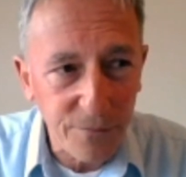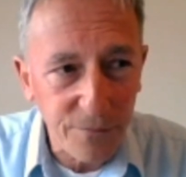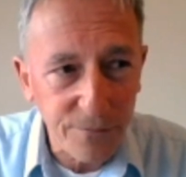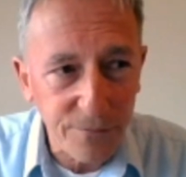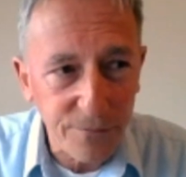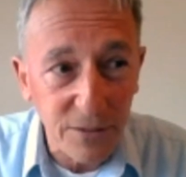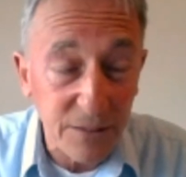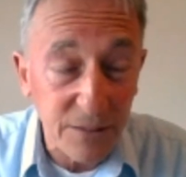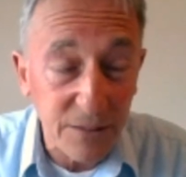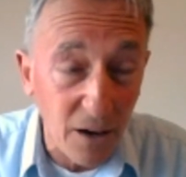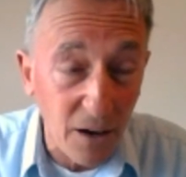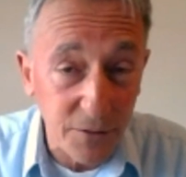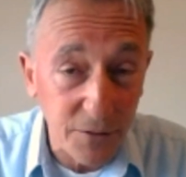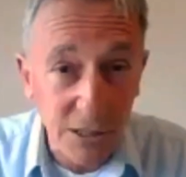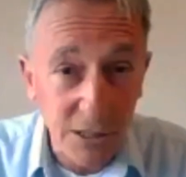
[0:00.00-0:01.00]
Nearly 5
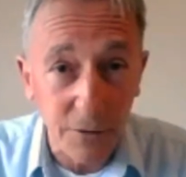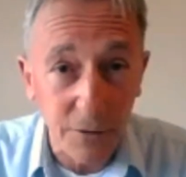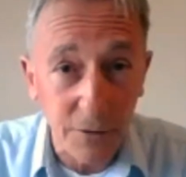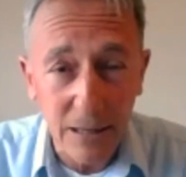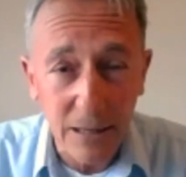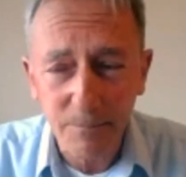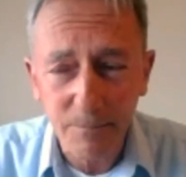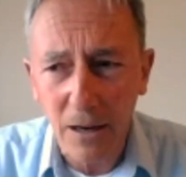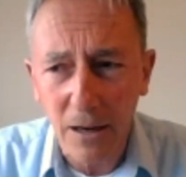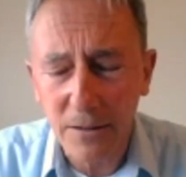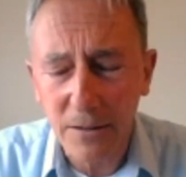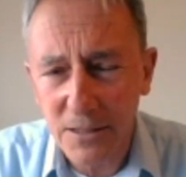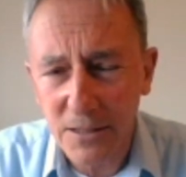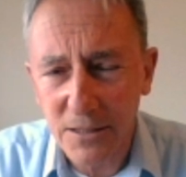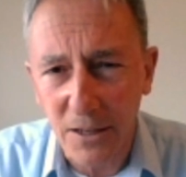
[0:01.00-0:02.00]
years ago now, I
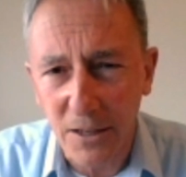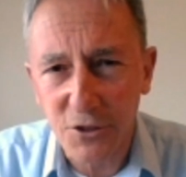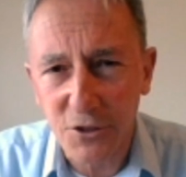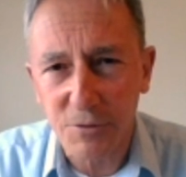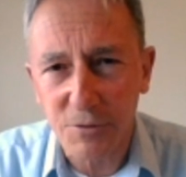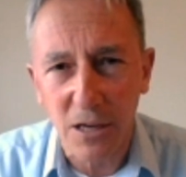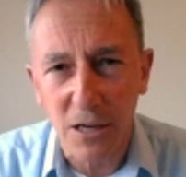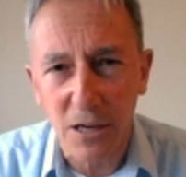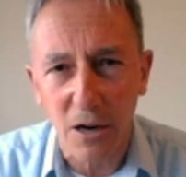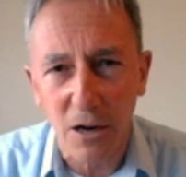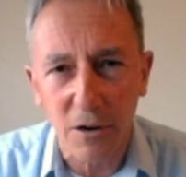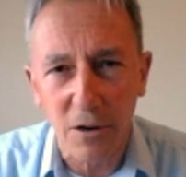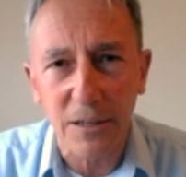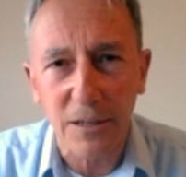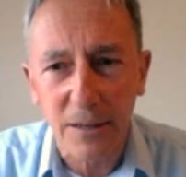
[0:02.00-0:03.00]
decided to retire
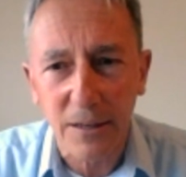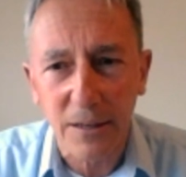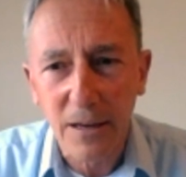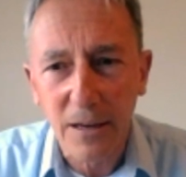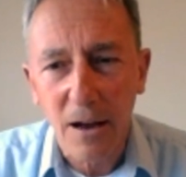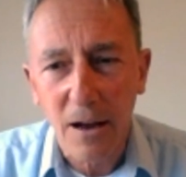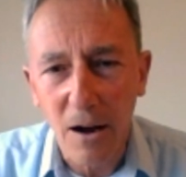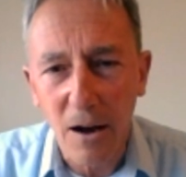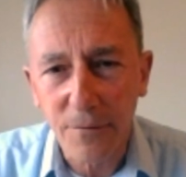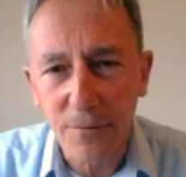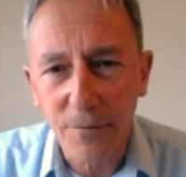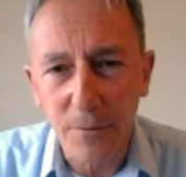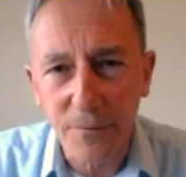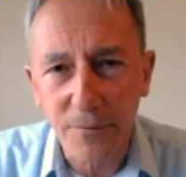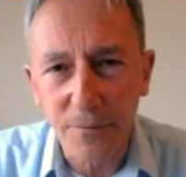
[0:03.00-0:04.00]
early
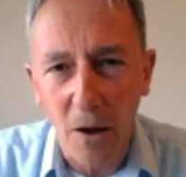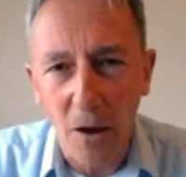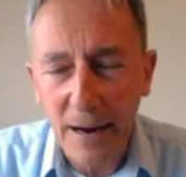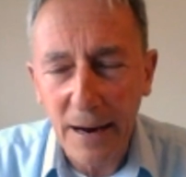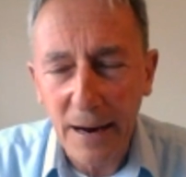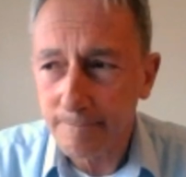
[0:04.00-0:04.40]
from flying.